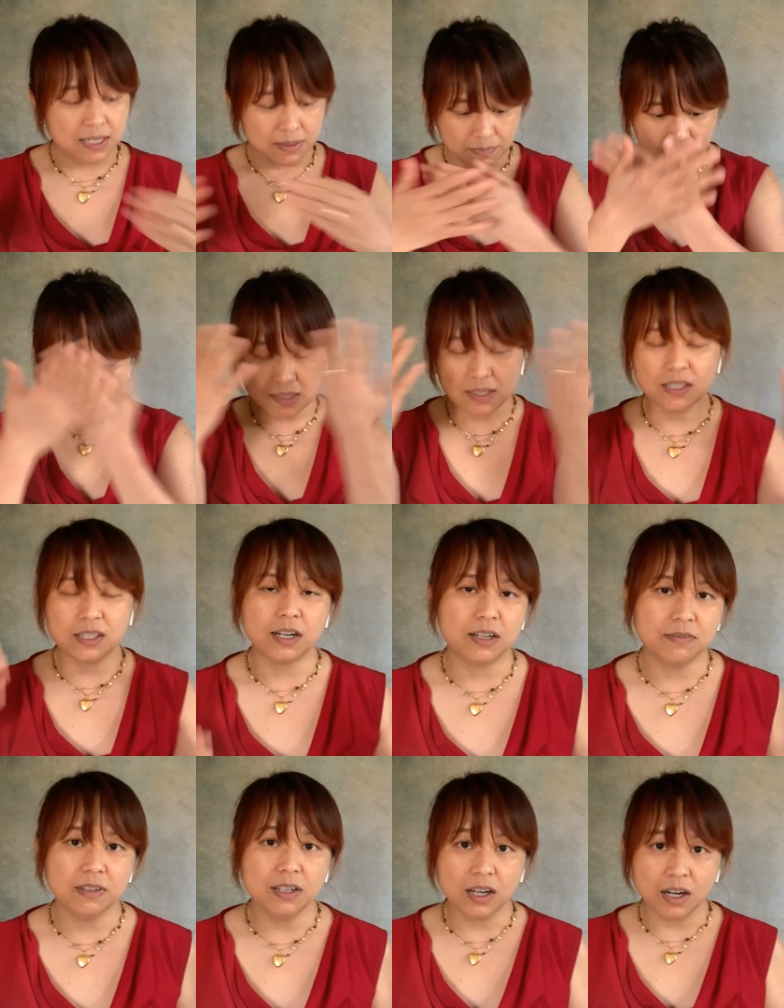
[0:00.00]
based on our
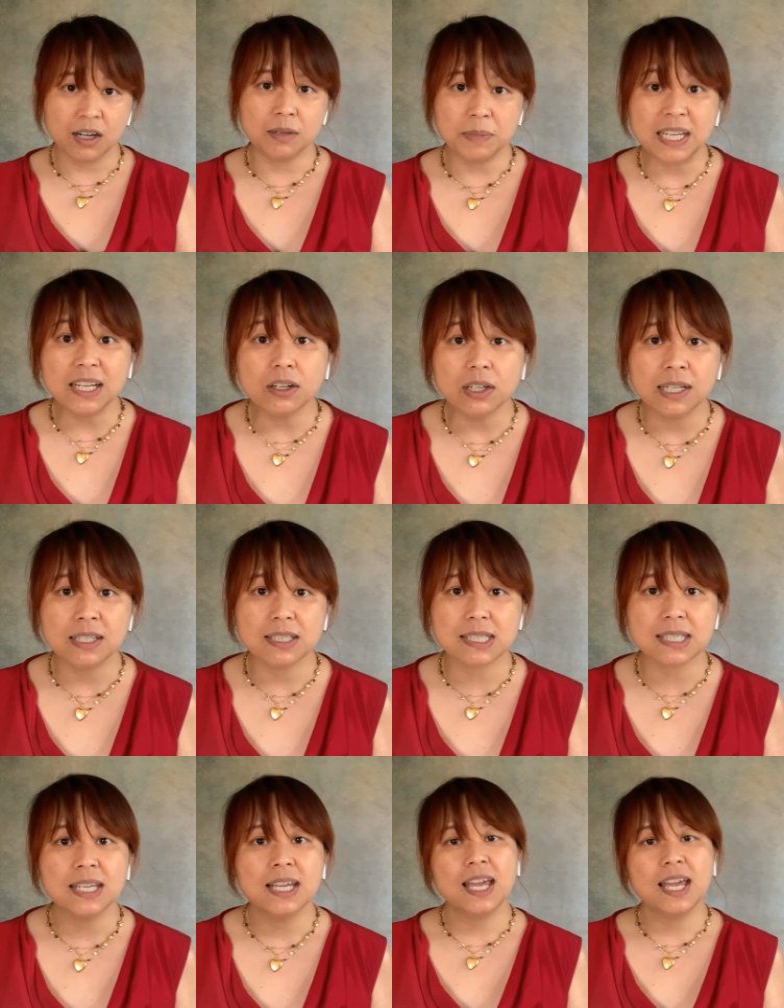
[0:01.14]
appearance